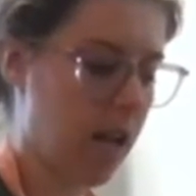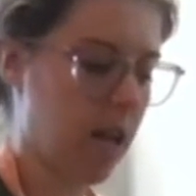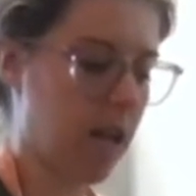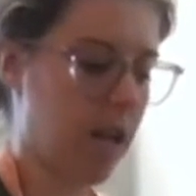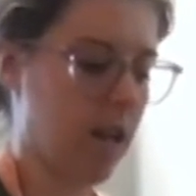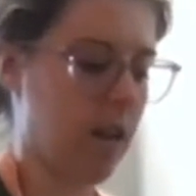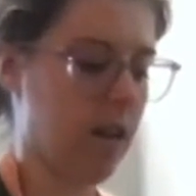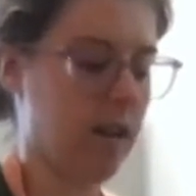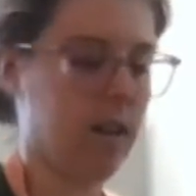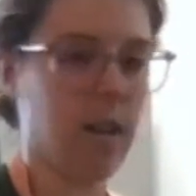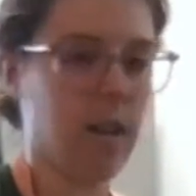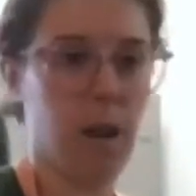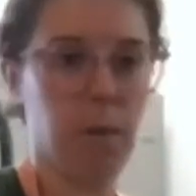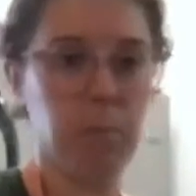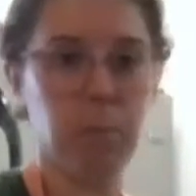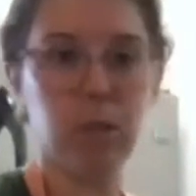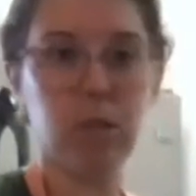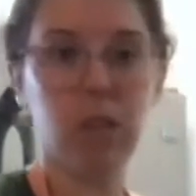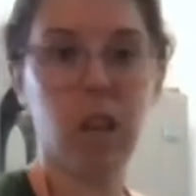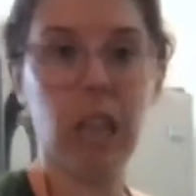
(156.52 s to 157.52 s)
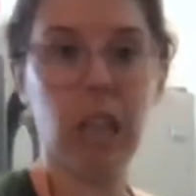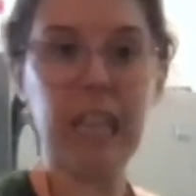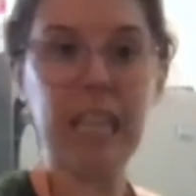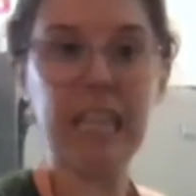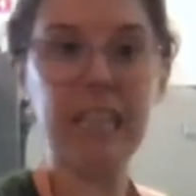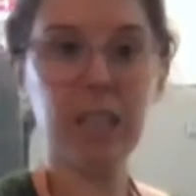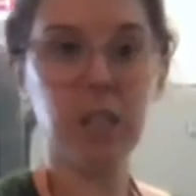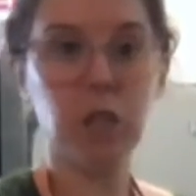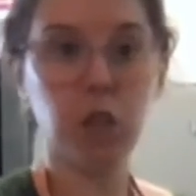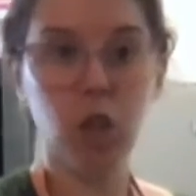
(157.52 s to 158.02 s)
And I'm just gonna
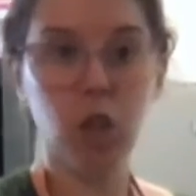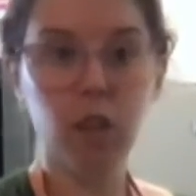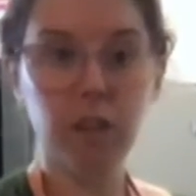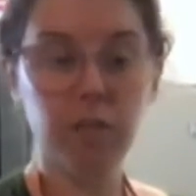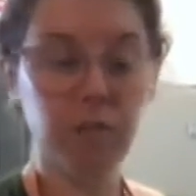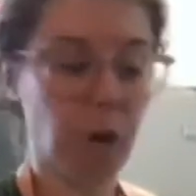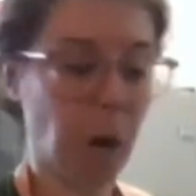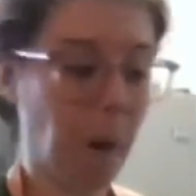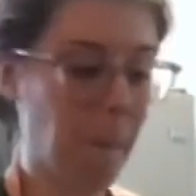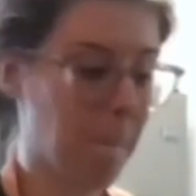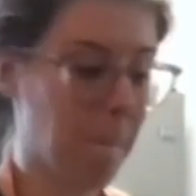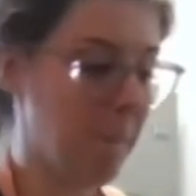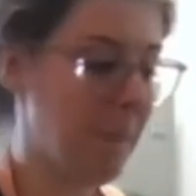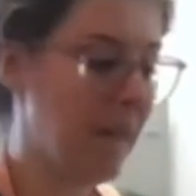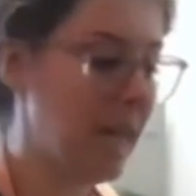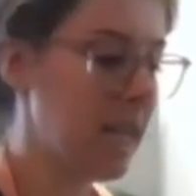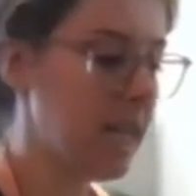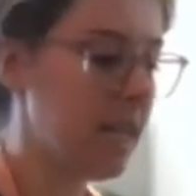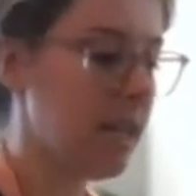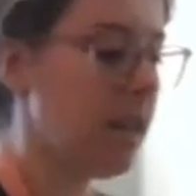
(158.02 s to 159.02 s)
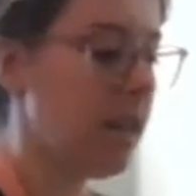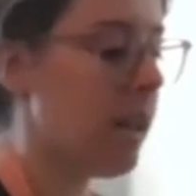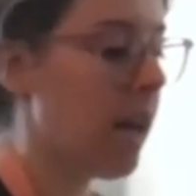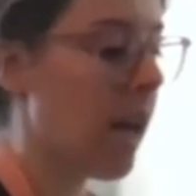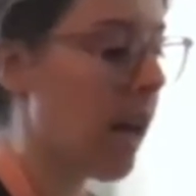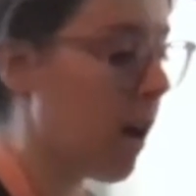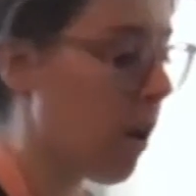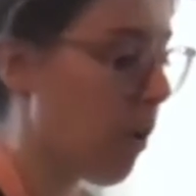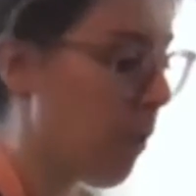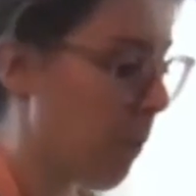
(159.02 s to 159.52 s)
let this cook for a minute.
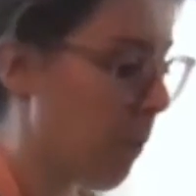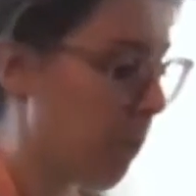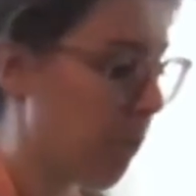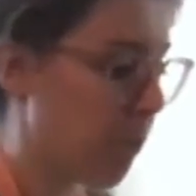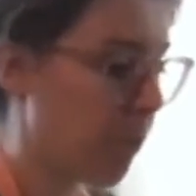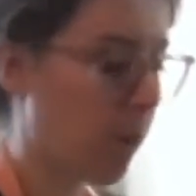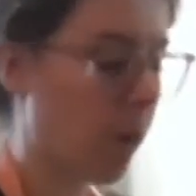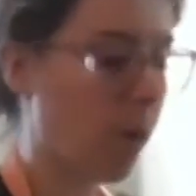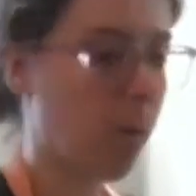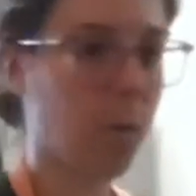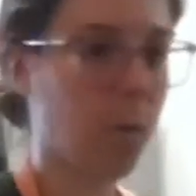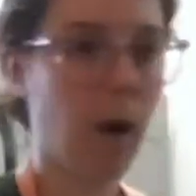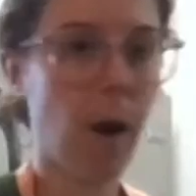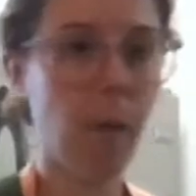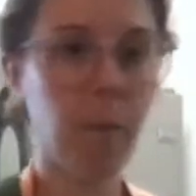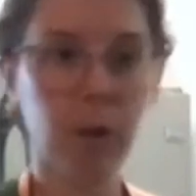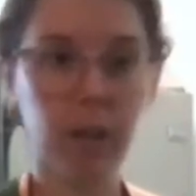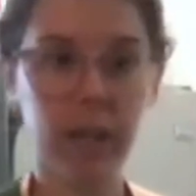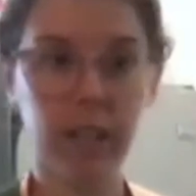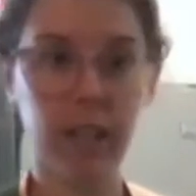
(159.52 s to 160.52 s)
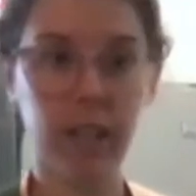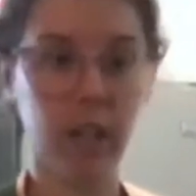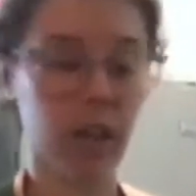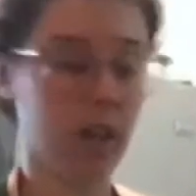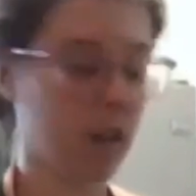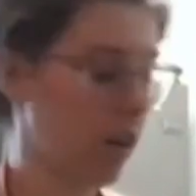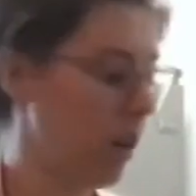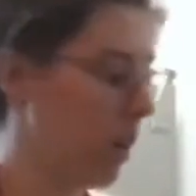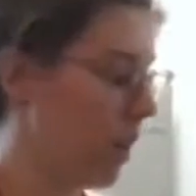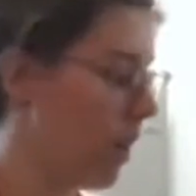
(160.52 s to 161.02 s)
Now, while we're
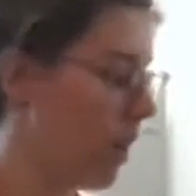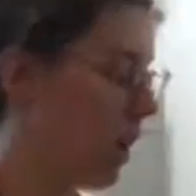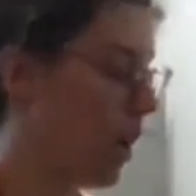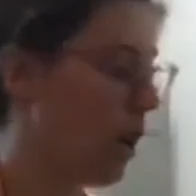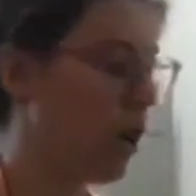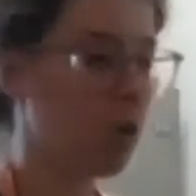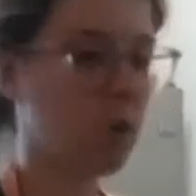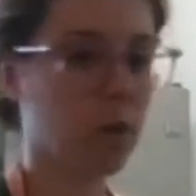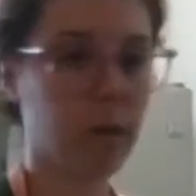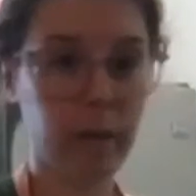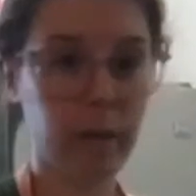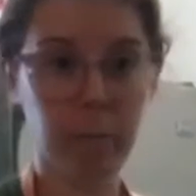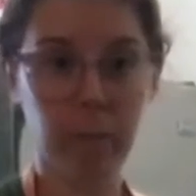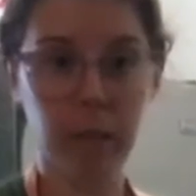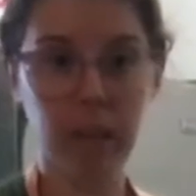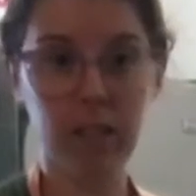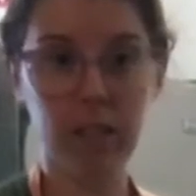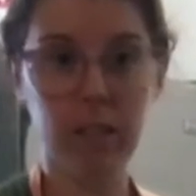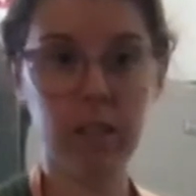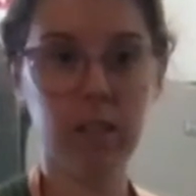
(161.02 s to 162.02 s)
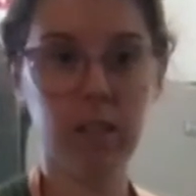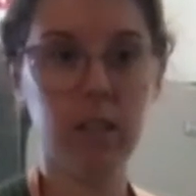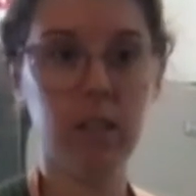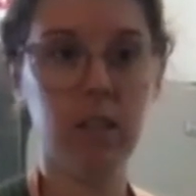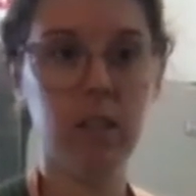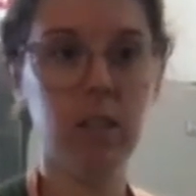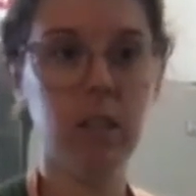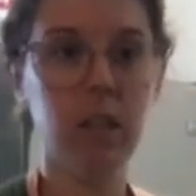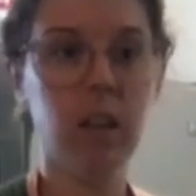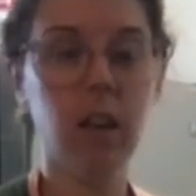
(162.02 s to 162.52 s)
here, green beans.
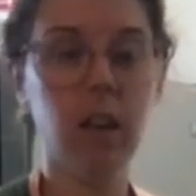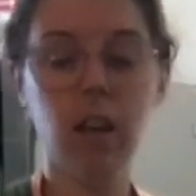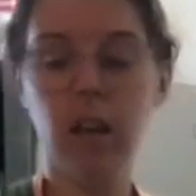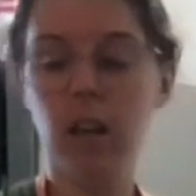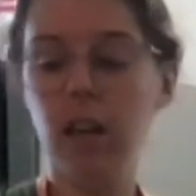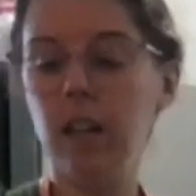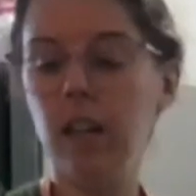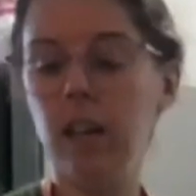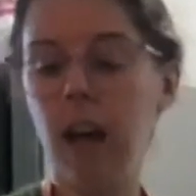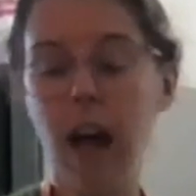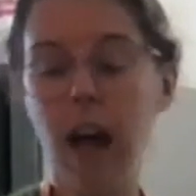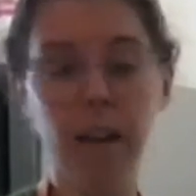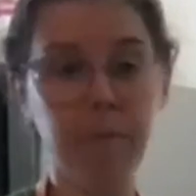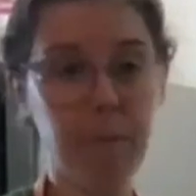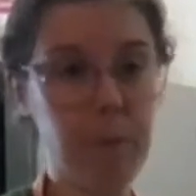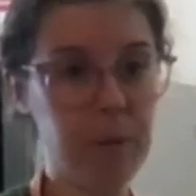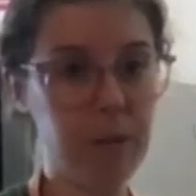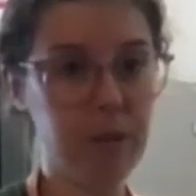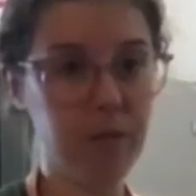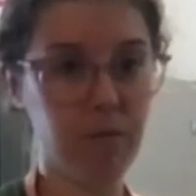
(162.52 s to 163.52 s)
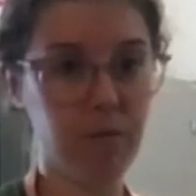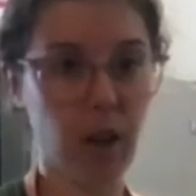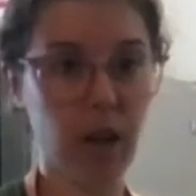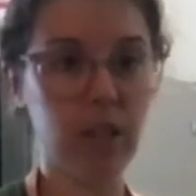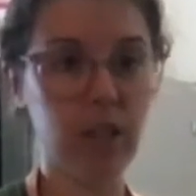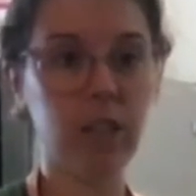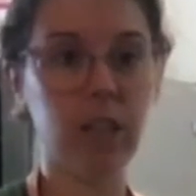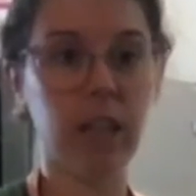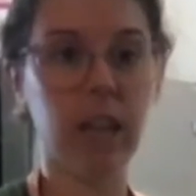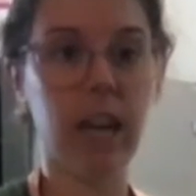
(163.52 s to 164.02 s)
I'm using
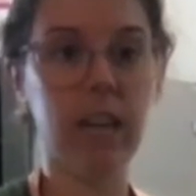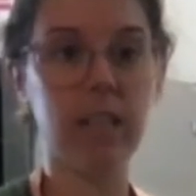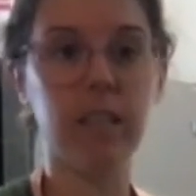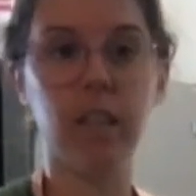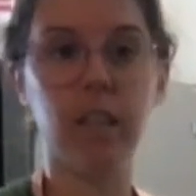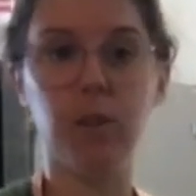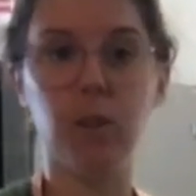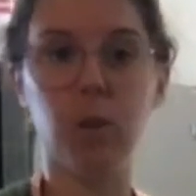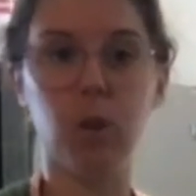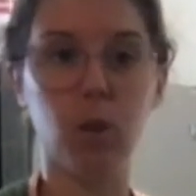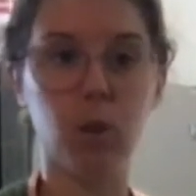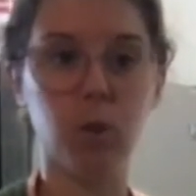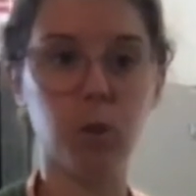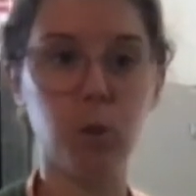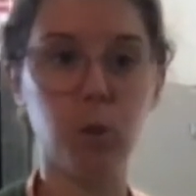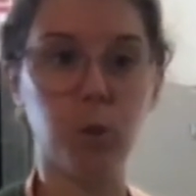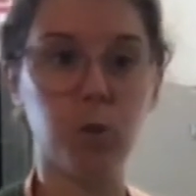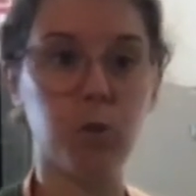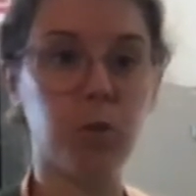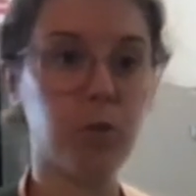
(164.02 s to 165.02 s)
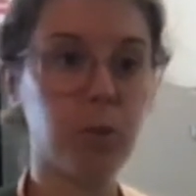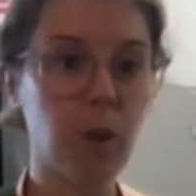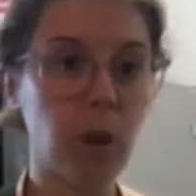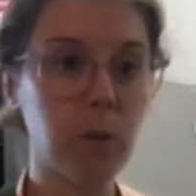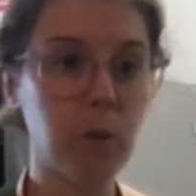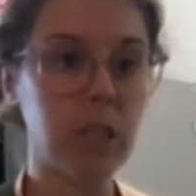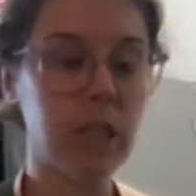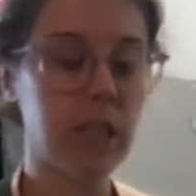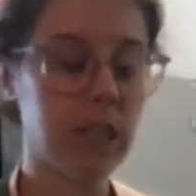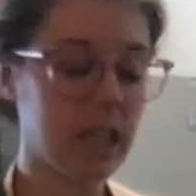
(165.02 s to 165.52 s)
fresh. Like I said, you could also use
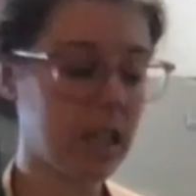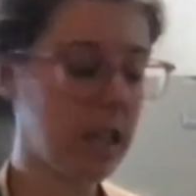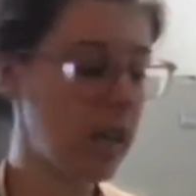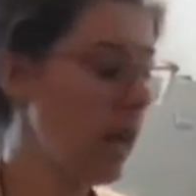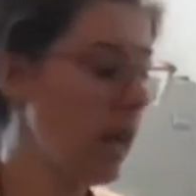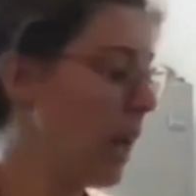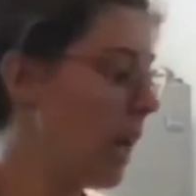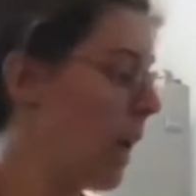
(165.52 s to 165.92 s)
frozen.